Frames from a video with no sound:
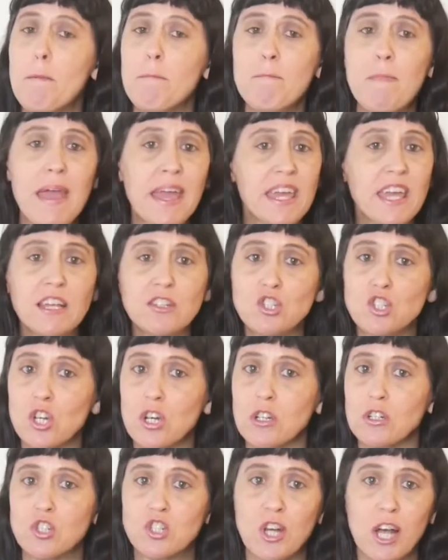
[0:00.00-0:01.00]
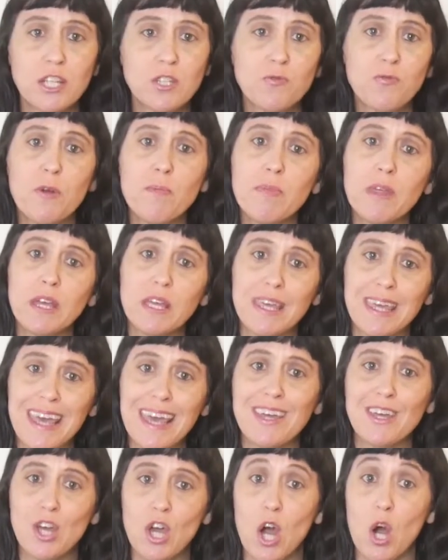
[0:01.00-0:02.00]
making sure just from the
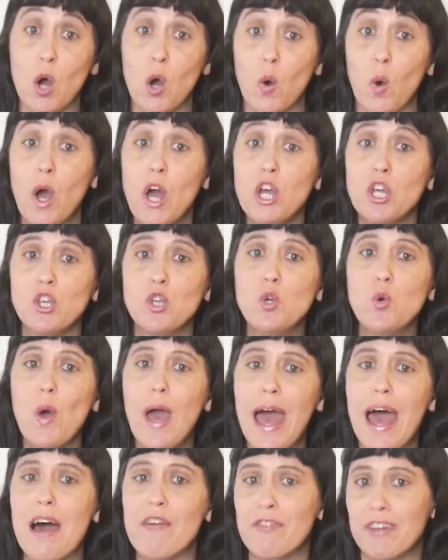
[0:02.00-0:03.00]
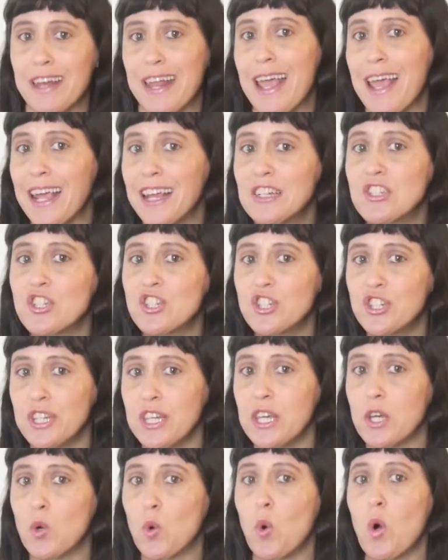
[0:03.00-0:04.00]
get-go, you have an
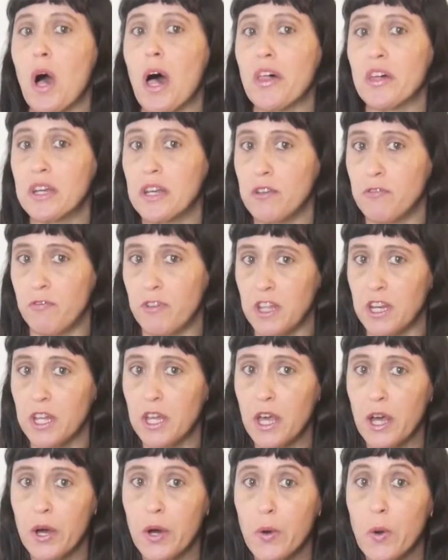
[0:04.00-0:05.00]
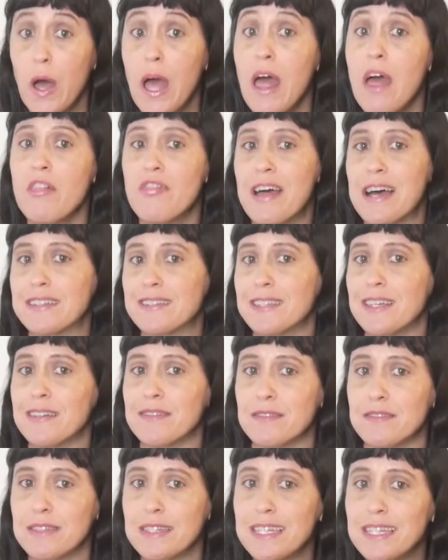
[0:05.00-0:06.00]
HD quality video that's
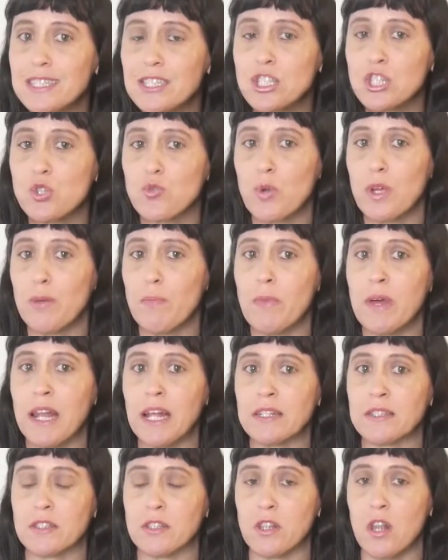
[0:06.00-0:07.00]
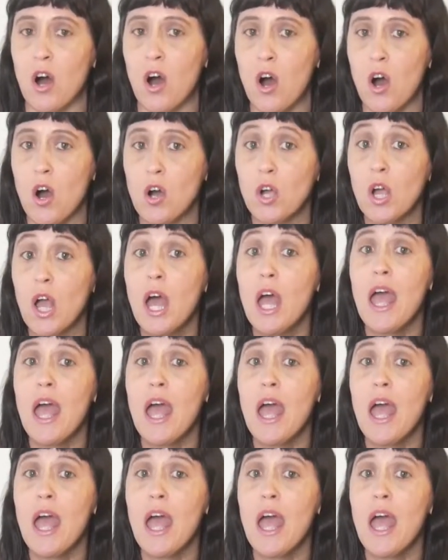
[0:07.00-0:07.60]
at least 3 minutes long,